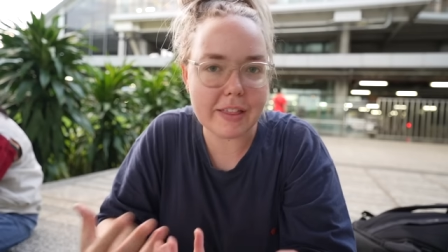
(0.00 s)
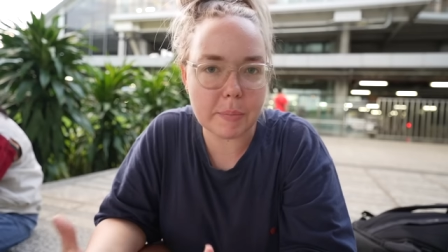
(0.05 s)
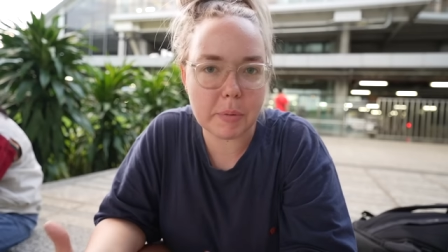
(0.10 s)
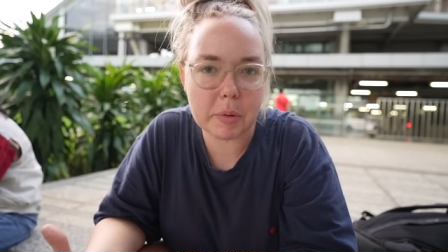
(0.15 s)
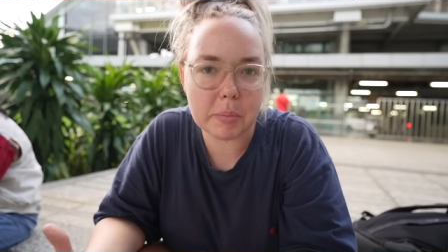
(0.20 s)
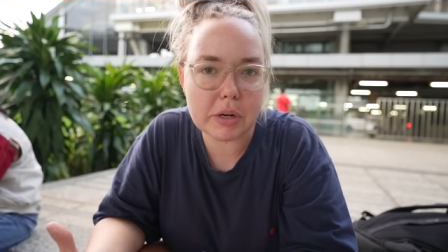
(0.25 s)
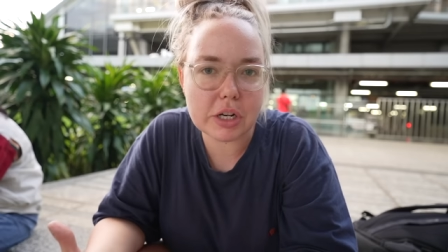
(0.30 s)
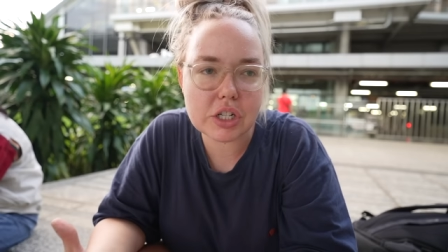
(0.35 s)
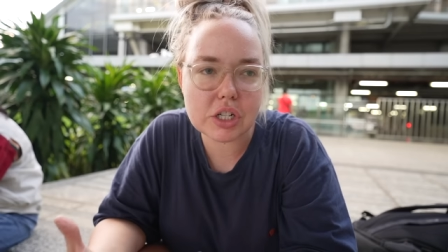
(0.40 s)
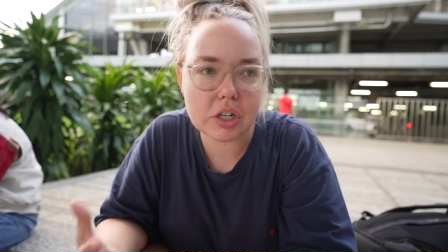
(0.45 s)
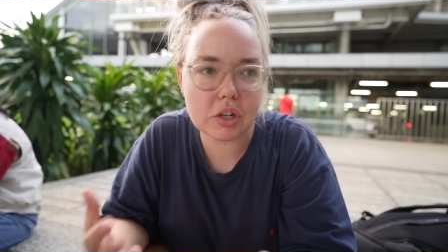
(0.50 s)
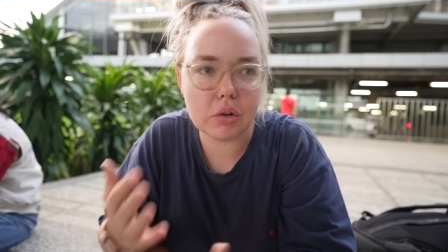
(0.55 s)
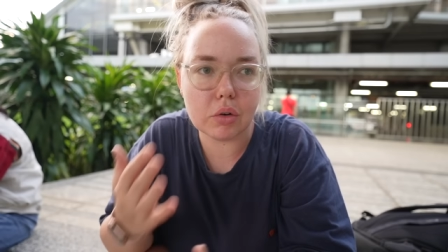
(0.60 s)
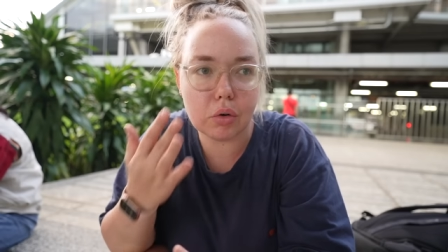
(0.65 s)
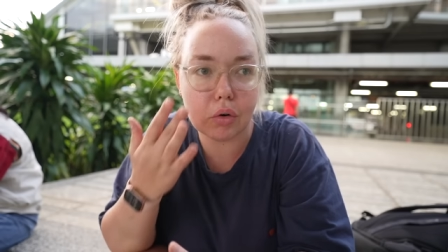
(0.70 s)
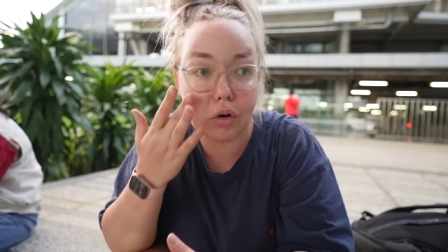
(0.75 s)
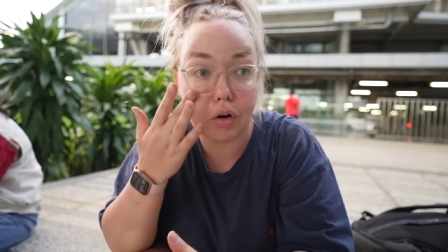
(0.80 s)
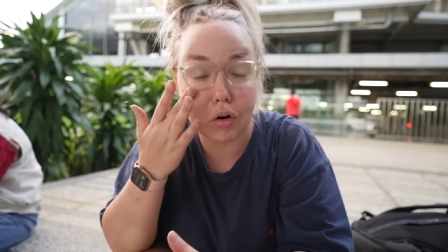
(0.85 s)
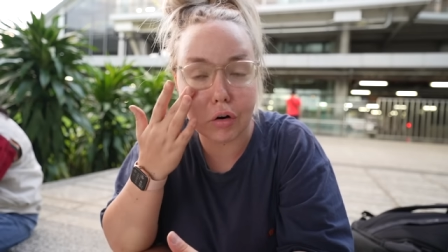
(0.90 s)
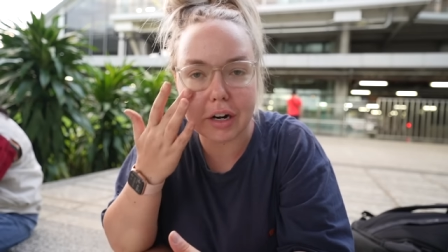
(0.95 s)
the permission
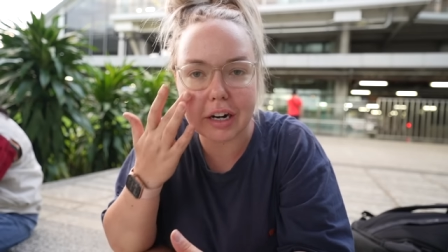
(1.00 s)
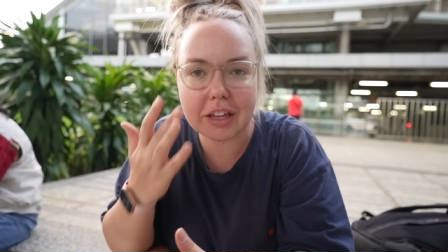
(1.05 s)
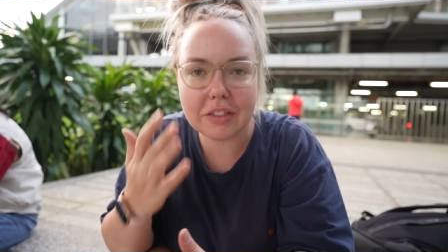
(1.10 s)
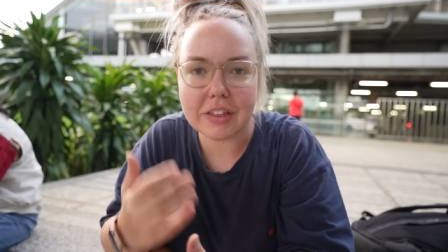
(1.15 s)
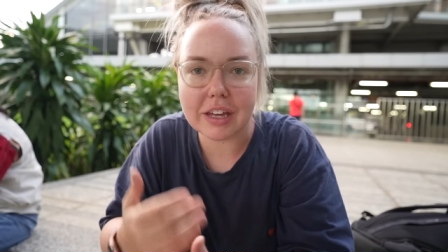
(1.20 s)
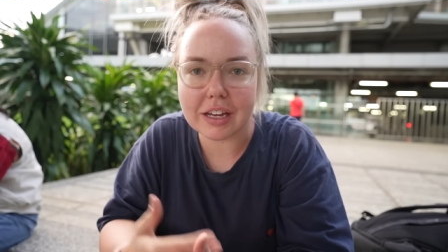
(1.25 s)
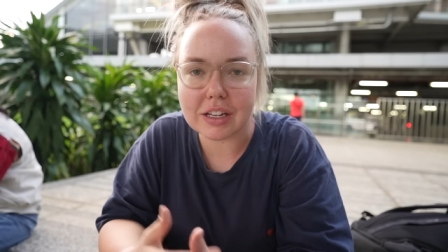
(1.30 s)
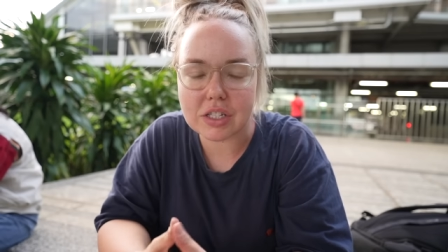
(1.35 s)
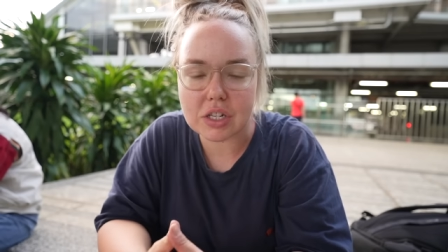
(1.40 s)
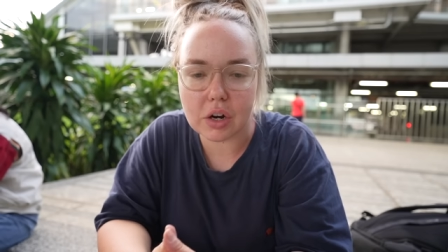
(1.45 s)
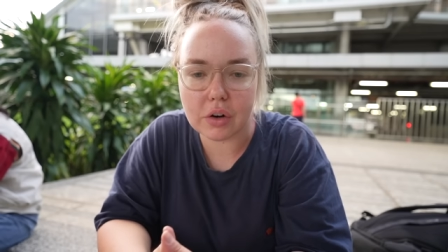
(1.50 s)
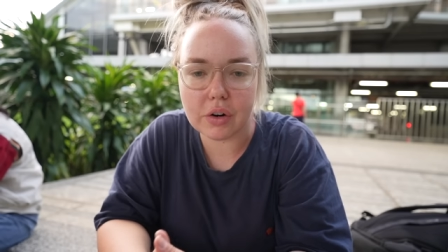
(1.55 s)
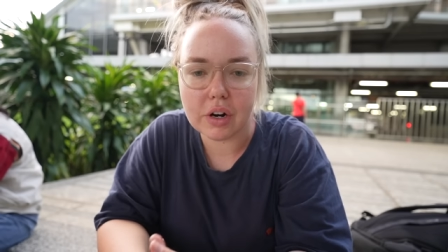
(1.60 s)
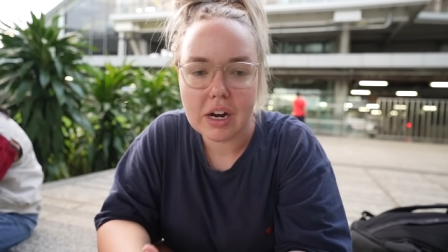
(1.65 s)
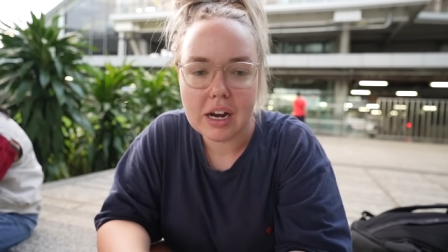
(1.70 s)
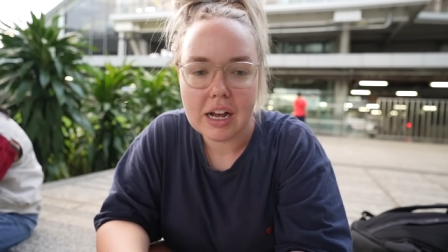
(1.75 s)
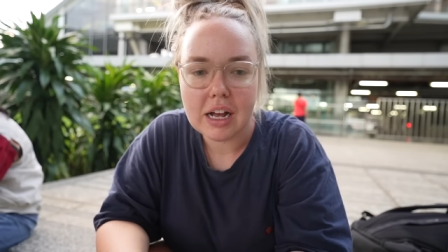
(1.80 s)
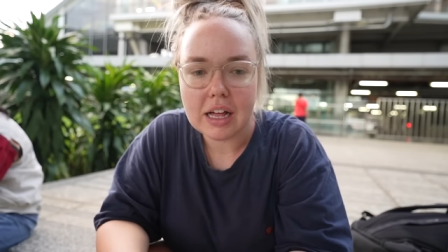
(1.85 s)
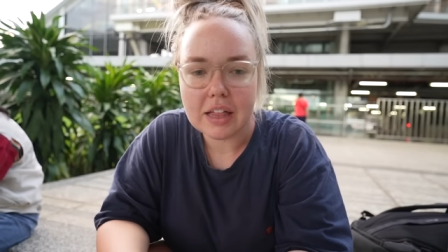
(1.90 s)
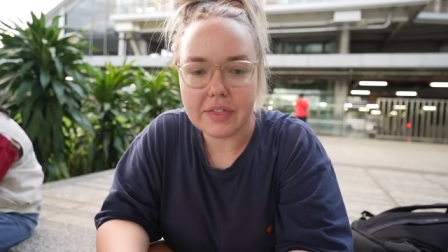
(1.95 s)
or, or anything. So
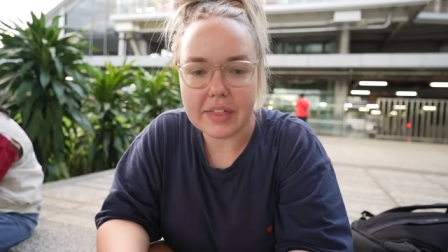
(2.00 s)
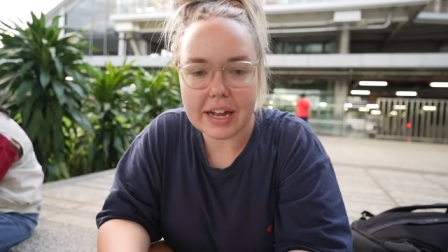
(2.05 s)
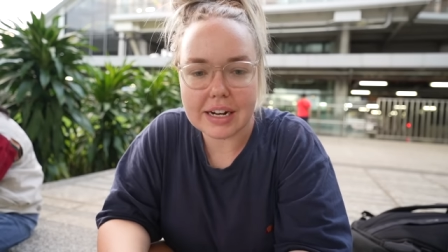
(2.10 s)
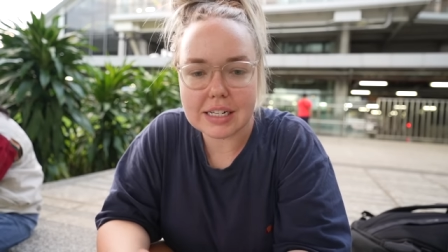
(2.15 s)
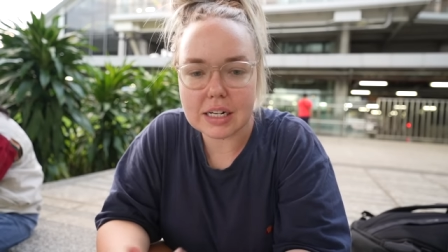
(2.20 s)
that